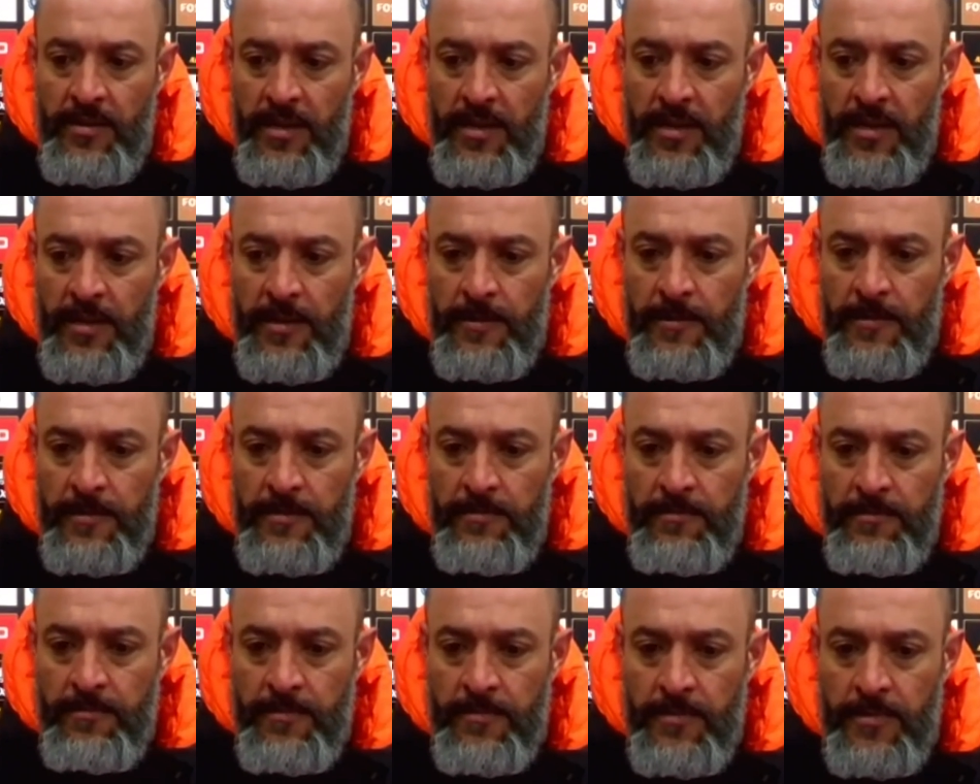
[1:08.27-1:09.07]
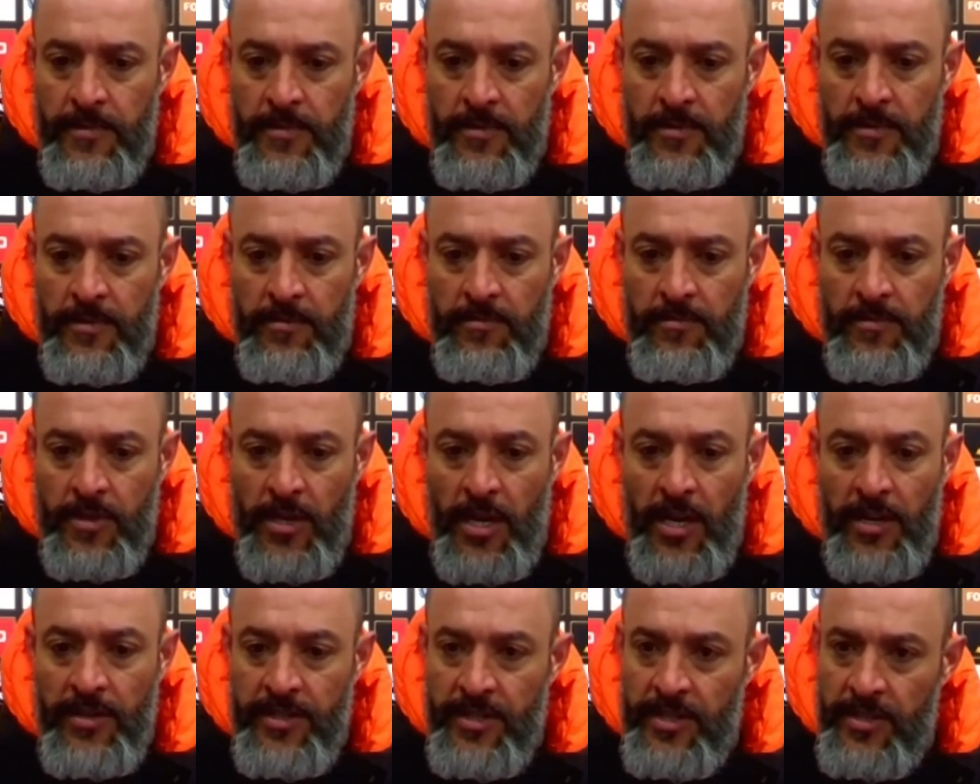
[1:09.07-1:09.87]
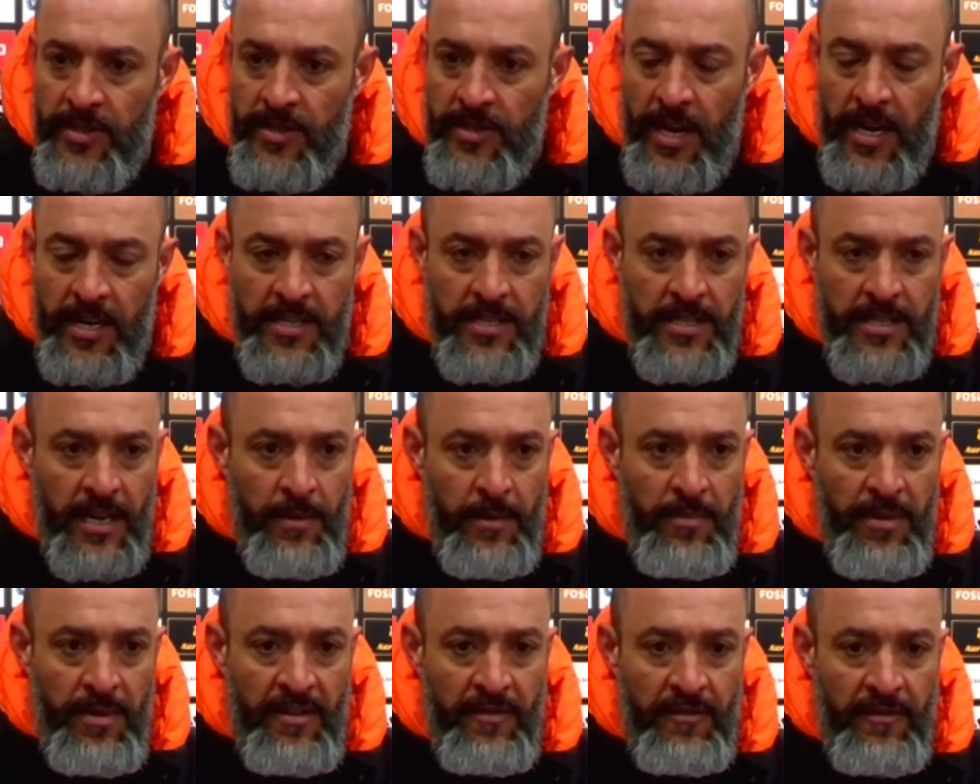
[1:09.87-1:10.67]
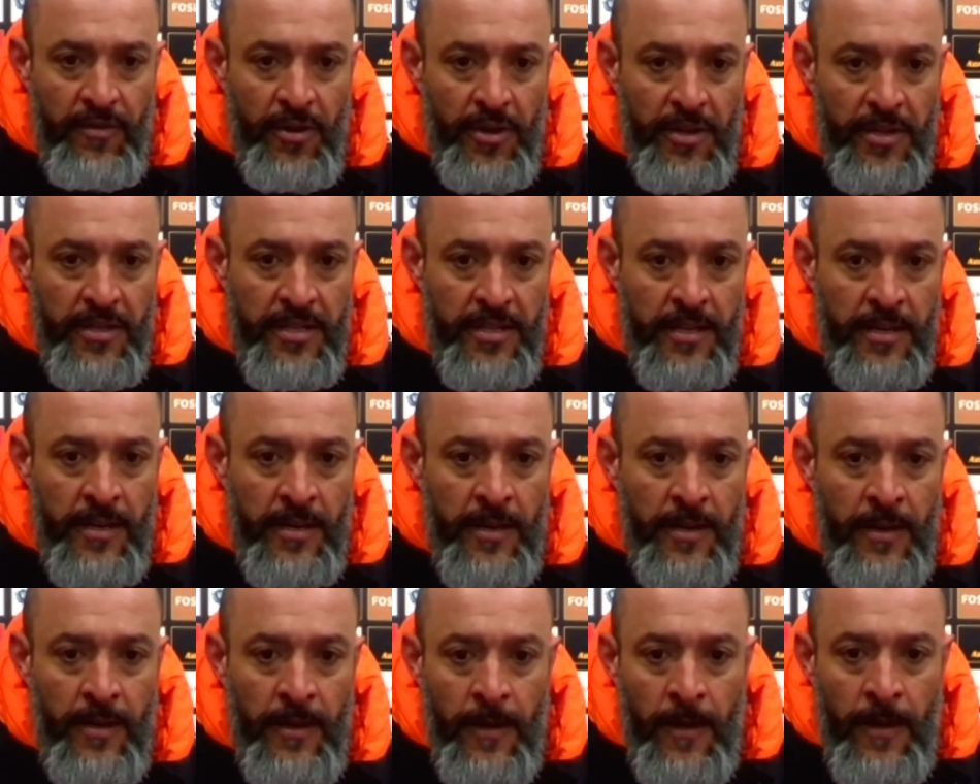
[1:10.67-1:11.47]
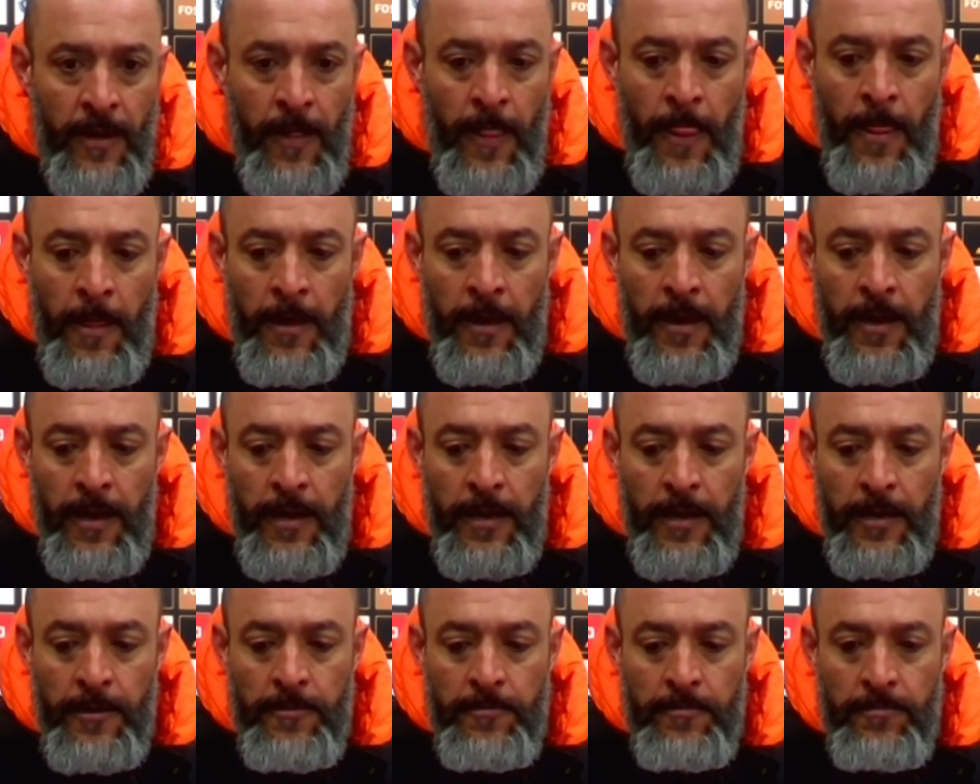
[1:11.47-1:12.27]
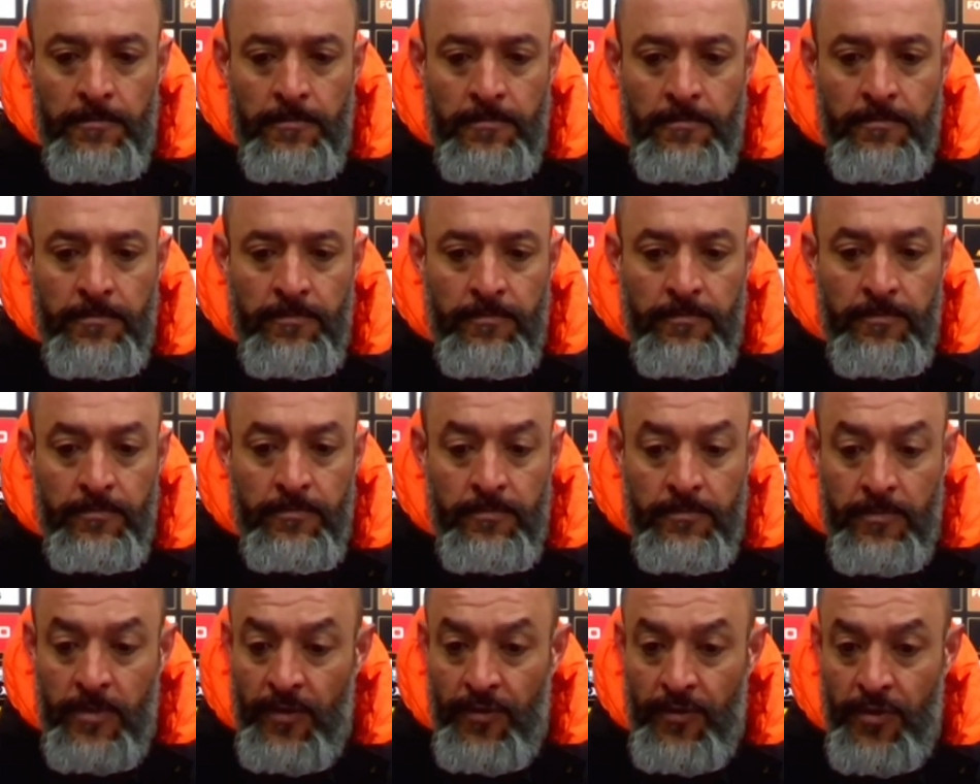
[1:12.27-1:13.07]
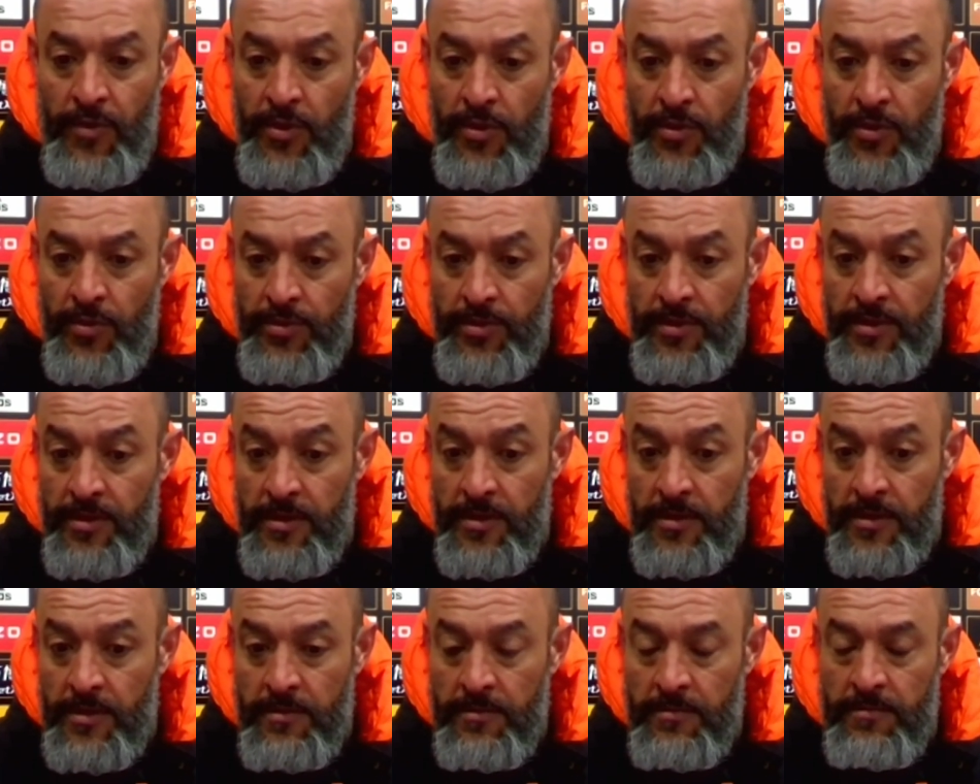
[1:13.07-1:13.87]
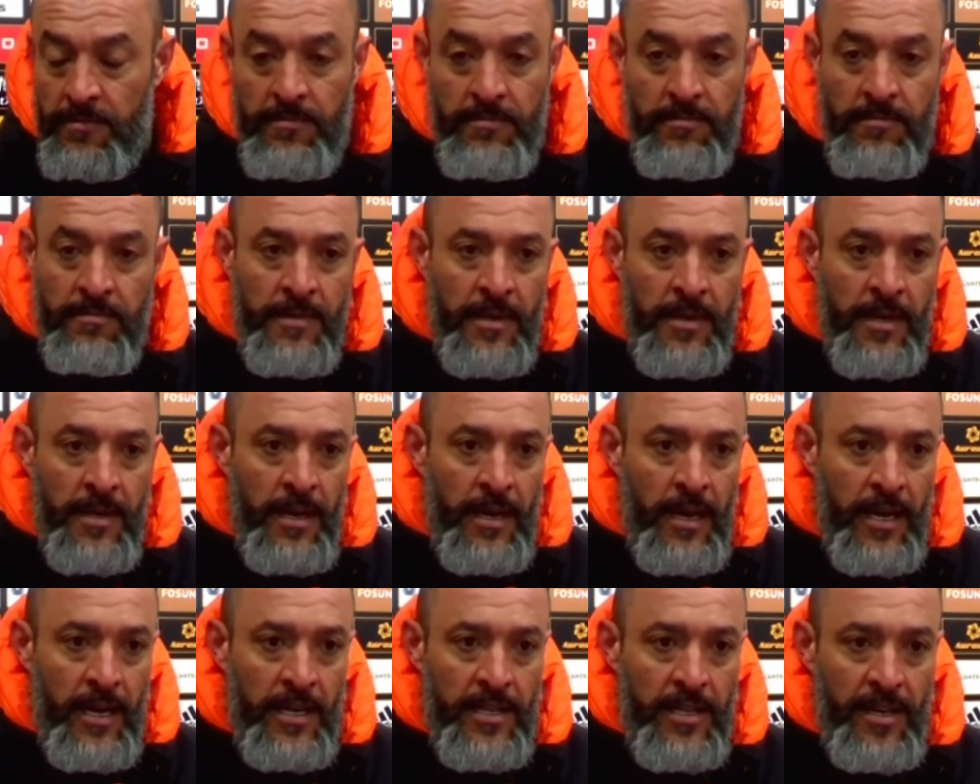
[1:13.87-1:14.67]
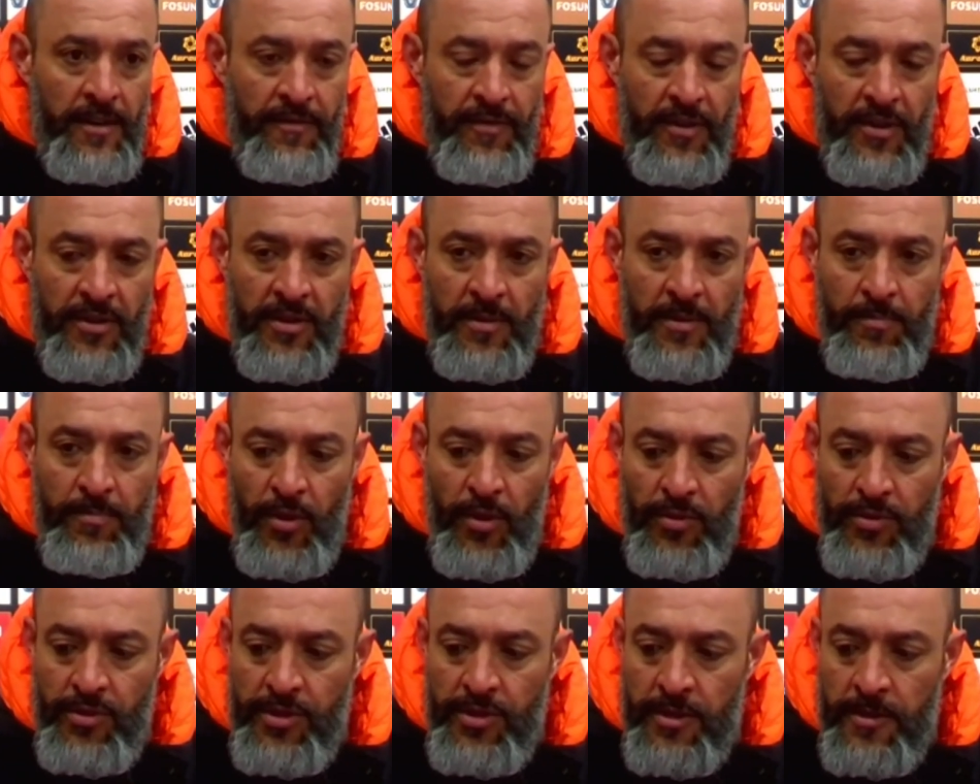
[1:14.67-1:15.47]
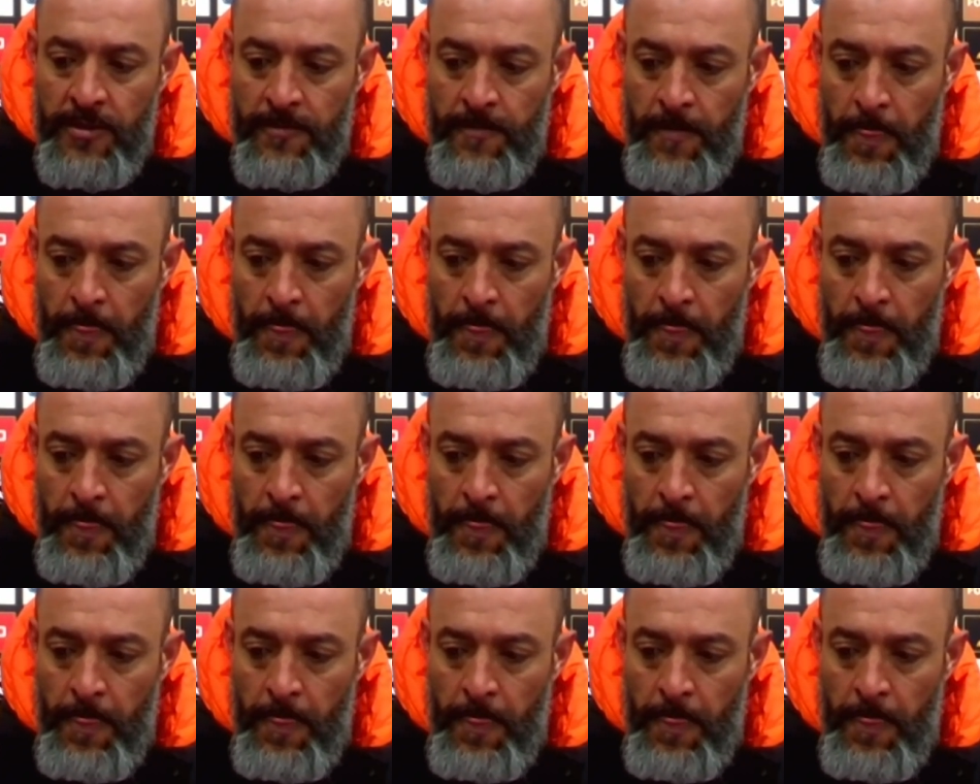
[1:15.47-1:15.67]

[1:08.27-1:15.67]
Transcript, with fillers: Uh, counterattacks can be avoided um, if you use a different approach,